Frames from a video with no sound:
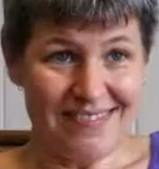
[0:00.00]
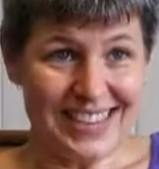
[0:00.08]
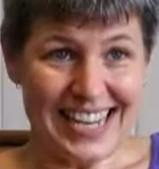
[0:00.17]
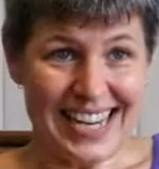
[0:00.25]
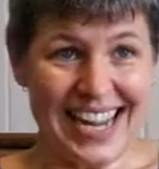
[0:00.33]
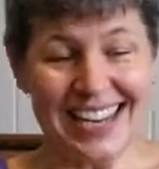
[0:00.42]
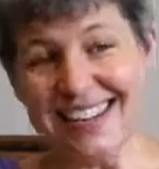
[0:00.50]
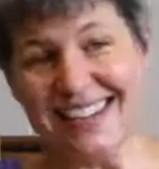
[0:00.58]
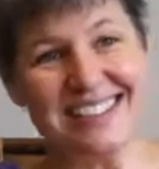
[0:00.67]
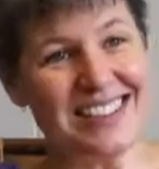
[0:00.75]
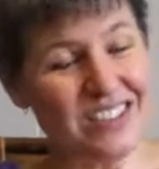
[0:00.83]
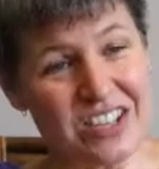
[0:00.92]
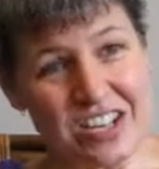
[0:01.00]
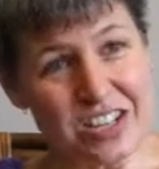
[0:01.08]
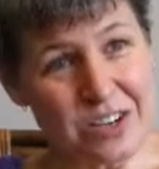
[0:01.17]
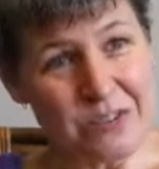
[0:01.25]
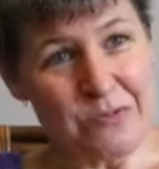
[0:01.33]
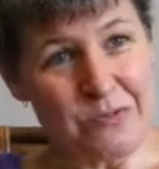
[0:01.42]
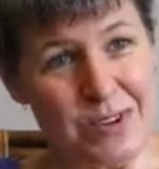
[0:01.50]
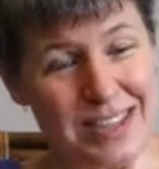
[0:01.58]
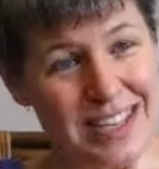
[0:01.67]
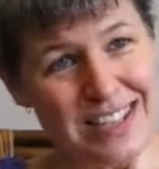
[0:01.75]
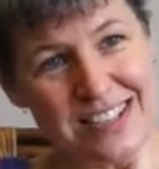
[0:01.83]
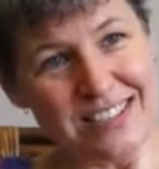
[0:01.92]
what they can do, and they're changing
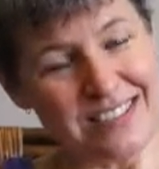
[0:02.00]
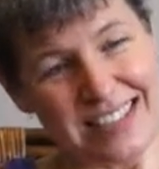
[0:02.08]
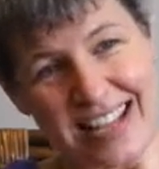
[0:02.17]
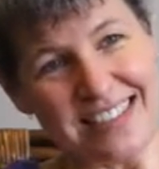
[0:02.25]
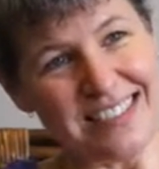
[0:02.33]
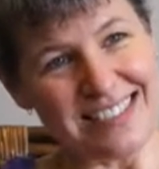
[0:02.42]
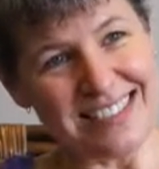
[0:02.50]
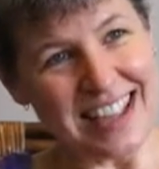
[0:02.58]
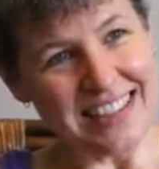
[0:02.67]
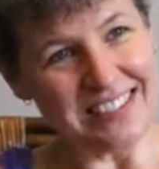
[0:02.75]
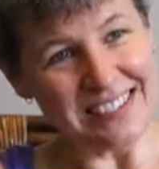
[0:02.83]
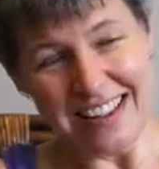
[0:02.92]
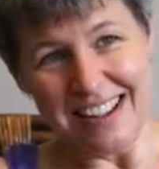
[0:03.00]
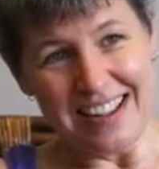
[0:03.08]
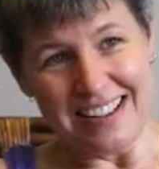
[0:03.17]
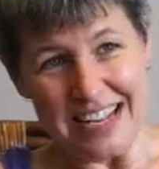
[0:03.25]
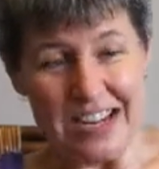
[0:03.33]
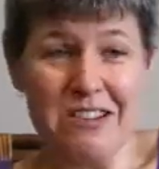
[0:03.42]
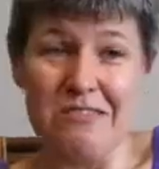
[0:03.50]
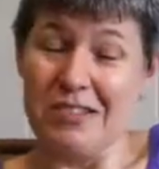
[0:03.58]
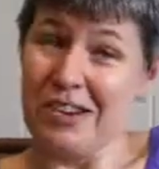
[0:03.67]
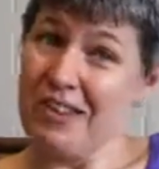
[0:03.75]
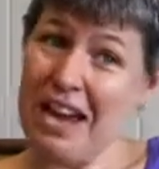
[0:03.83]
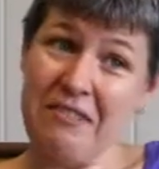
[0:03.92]
what they do, and that's like,
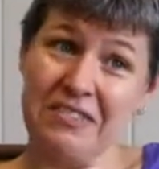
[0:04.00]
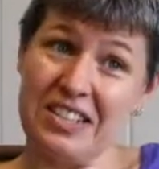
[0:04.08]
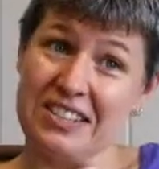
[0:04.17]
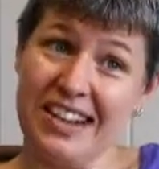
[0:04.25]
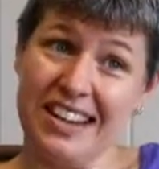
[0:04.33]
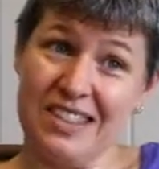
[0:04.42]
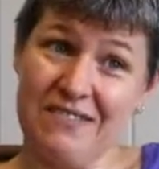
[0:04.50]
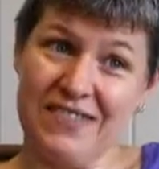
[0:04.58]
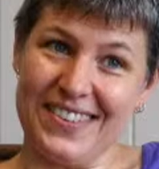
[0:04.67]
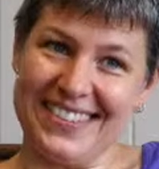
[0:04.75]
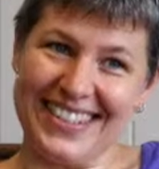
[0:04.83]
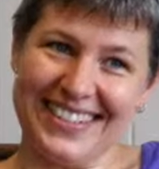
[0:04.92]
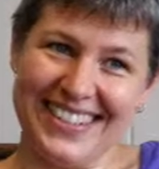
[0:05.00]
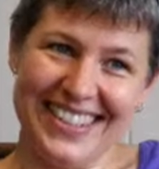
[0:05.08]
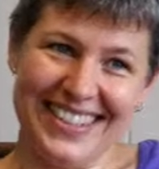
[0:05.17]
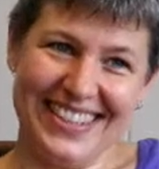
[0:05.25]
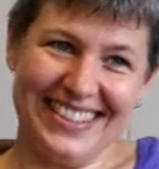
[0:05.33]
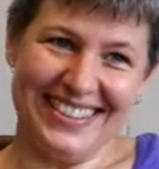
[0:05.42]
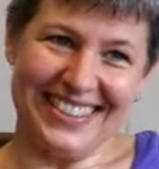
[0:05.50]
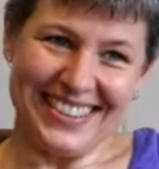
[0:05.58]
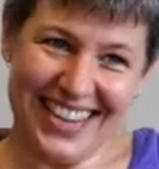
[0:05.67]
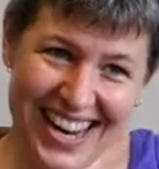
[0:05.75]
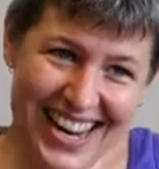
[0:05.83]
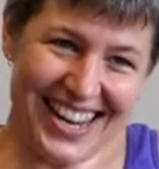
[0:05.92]
we don't have to study them for 16
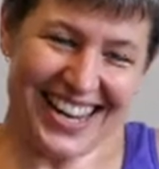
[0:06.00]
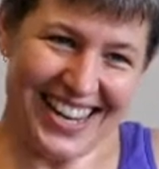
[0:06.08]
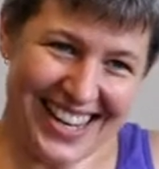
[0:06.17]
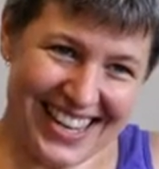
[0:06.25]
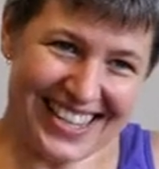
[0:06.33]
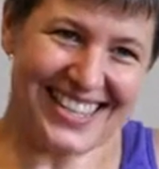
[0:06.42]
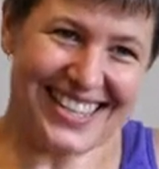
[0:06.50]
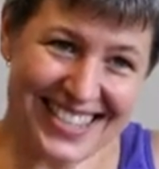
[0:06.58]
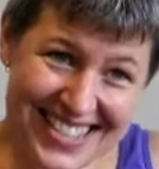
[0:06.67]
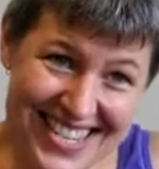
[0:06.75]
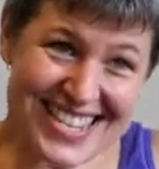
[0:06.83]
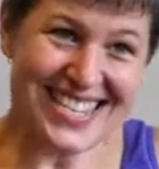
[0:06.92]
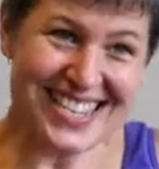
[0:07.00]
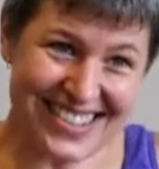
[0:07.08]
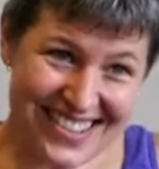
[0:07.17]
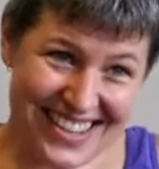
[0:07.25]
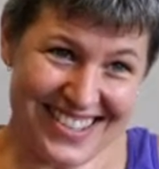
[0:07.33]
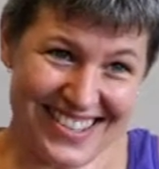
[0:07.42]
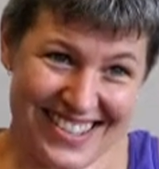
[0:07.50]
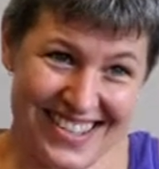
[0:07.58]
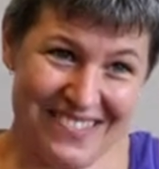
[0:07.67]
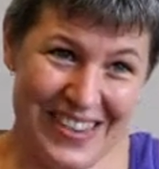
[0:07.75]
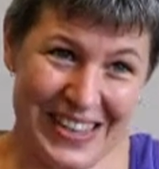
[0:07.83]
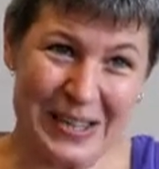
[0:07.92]
years to see these changes
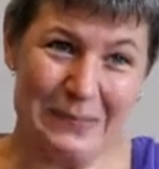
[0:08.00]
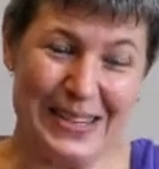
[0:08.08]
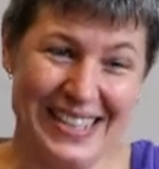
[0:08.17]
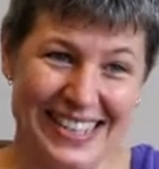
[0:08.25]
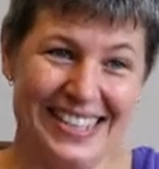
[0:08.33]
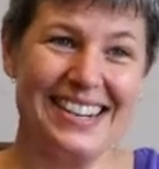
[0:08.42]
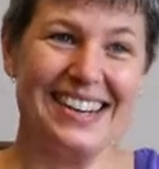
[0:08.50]
in development.